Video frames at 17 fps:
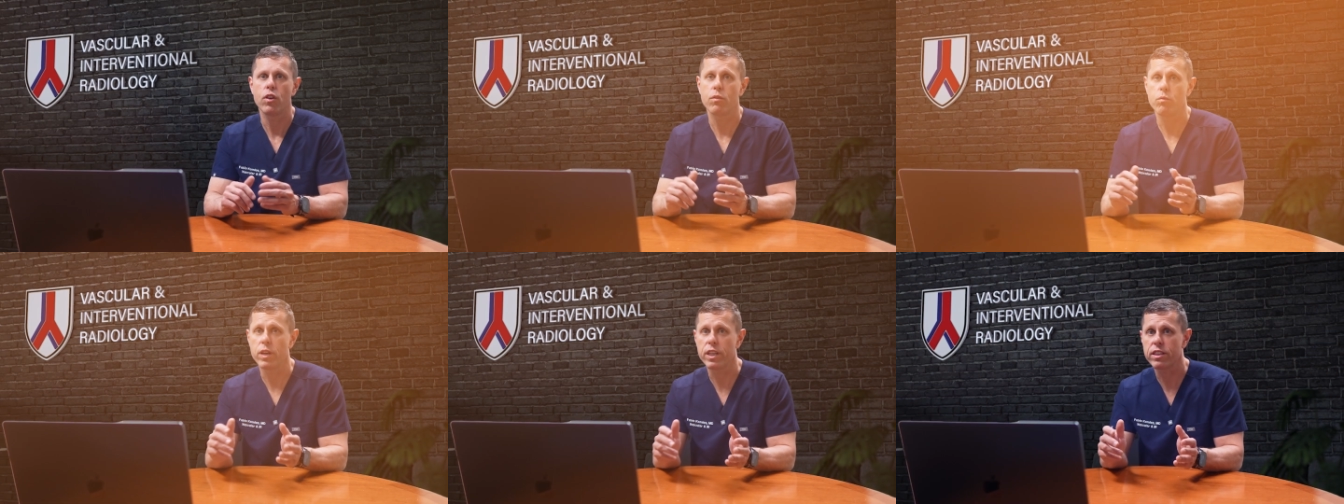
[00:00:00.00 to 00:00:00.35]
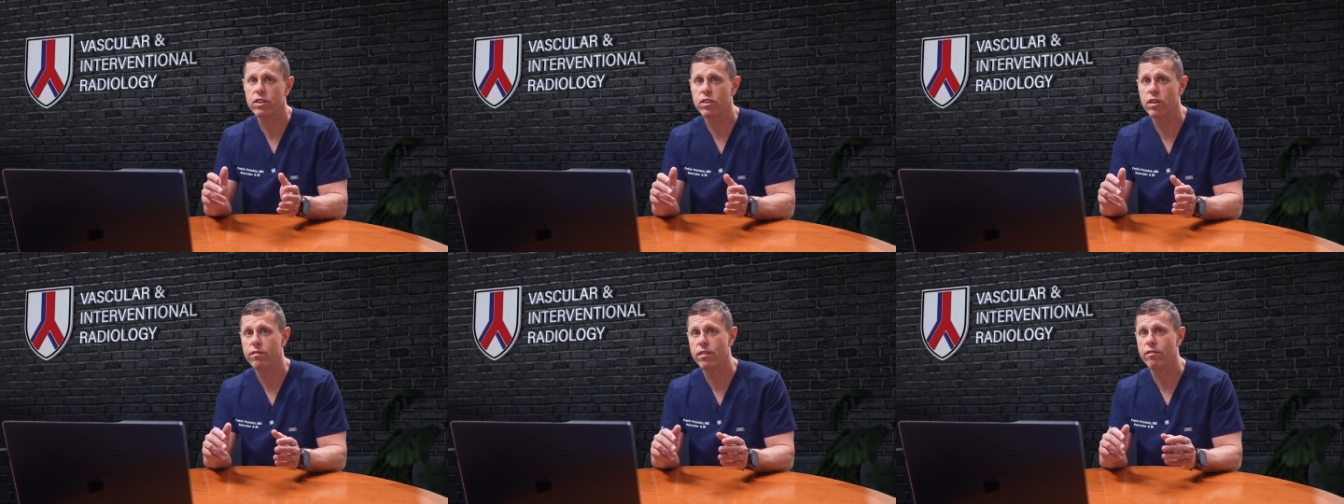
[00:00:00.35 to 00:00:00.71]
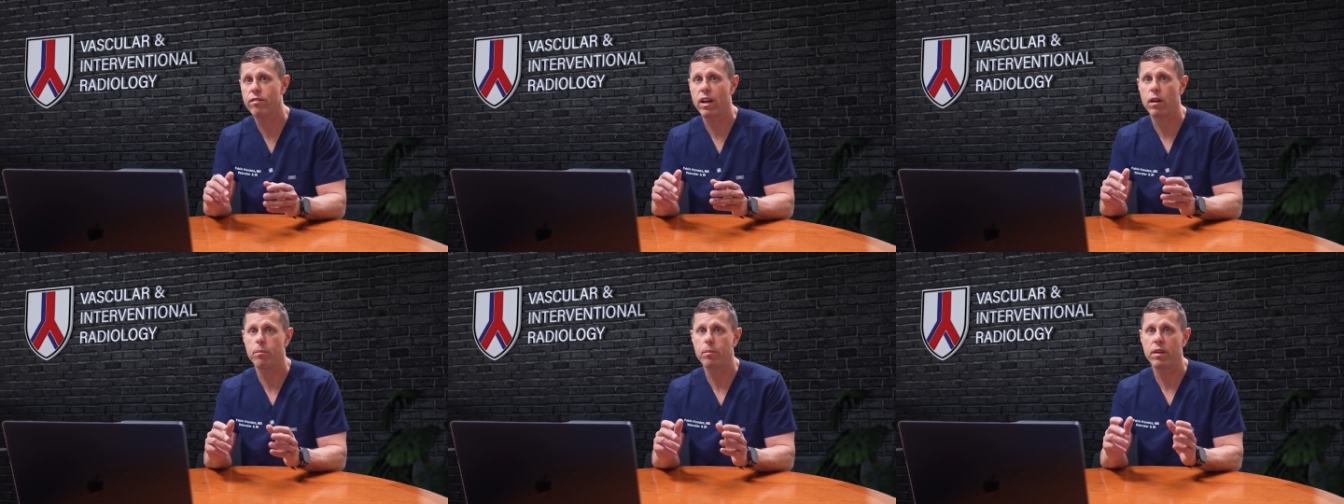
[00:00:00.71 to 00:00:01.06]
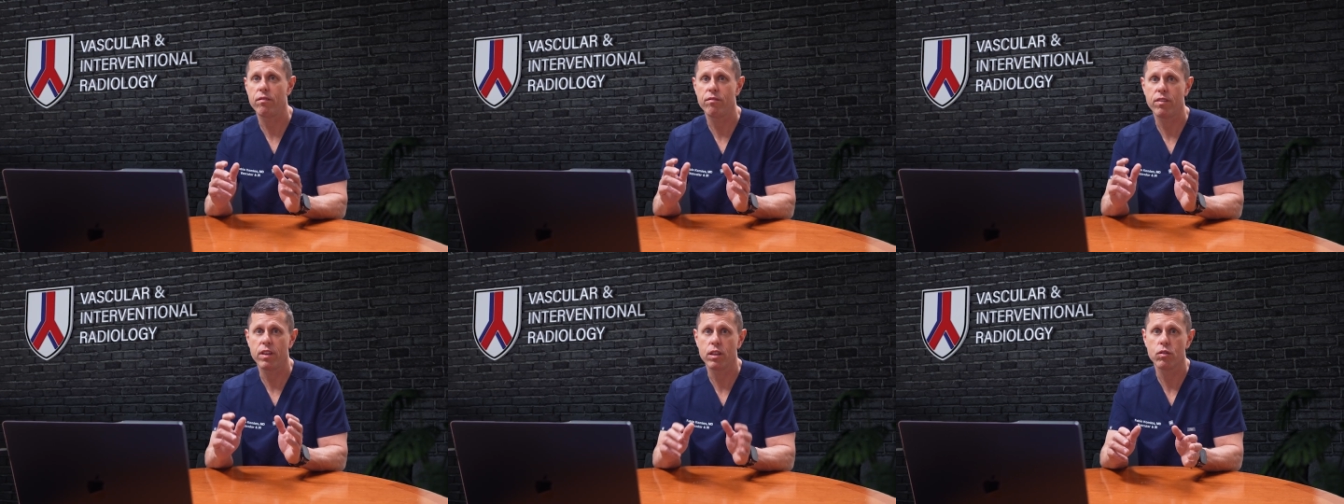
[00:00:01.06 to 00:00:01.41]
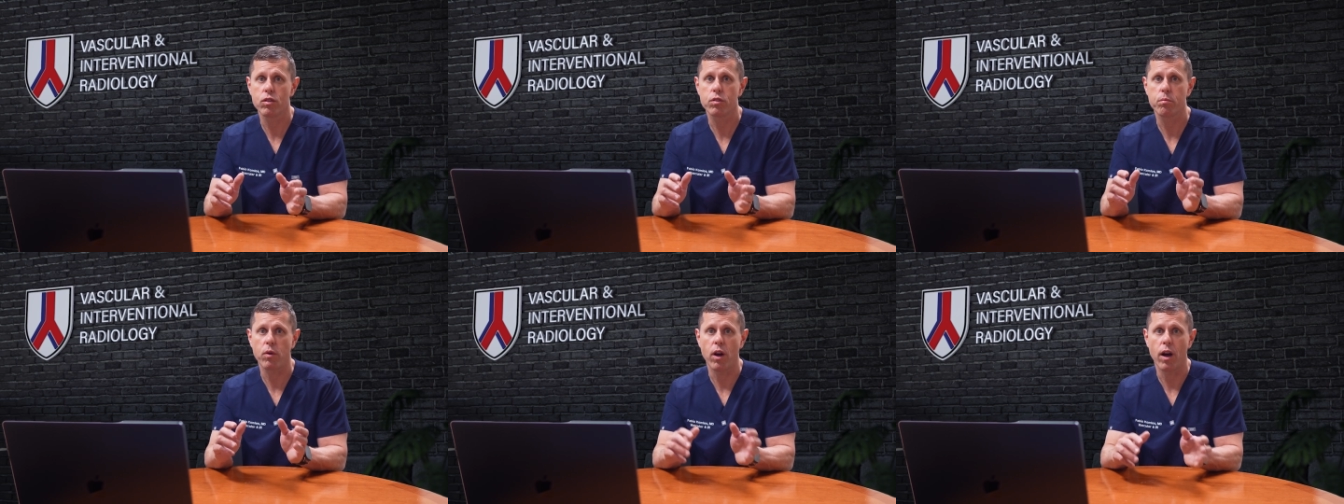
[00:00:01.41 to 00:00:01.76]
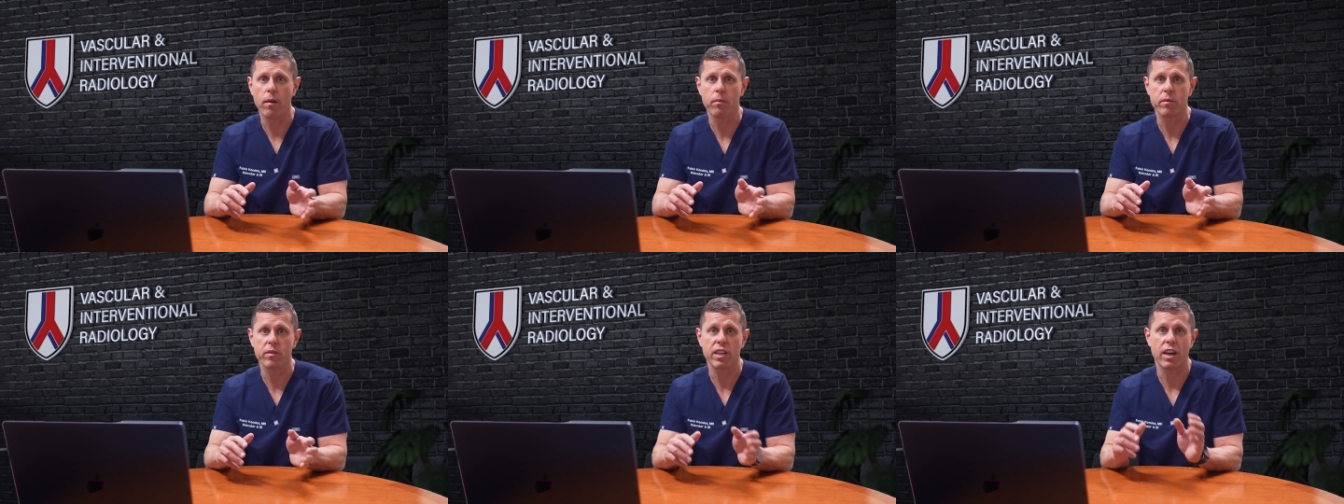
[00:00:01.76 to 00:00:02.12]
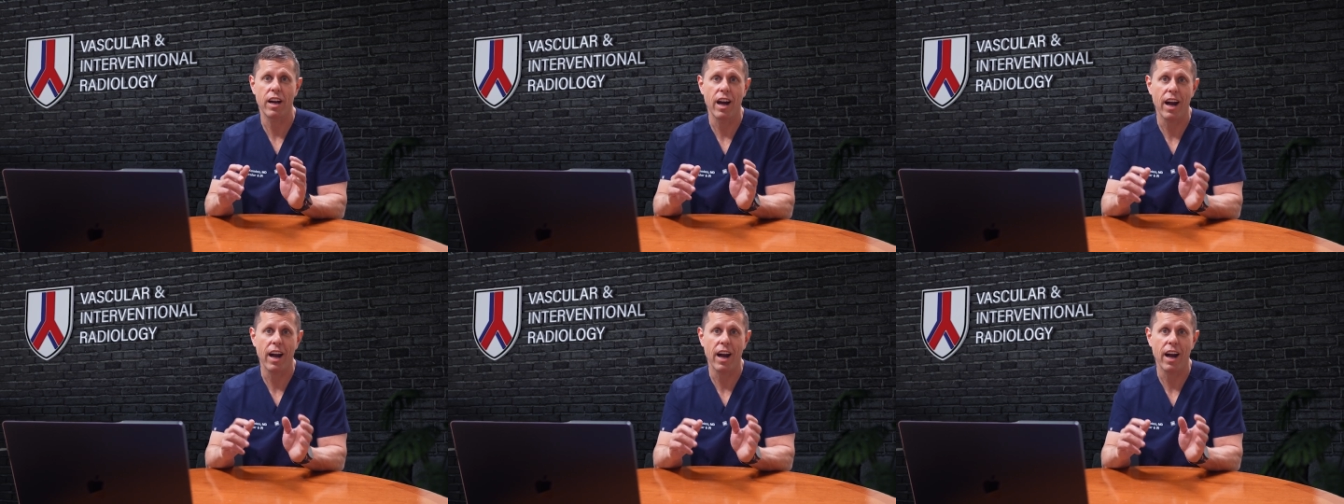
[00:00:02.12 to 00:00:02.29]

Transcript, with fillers: Your risks of developing venous problems are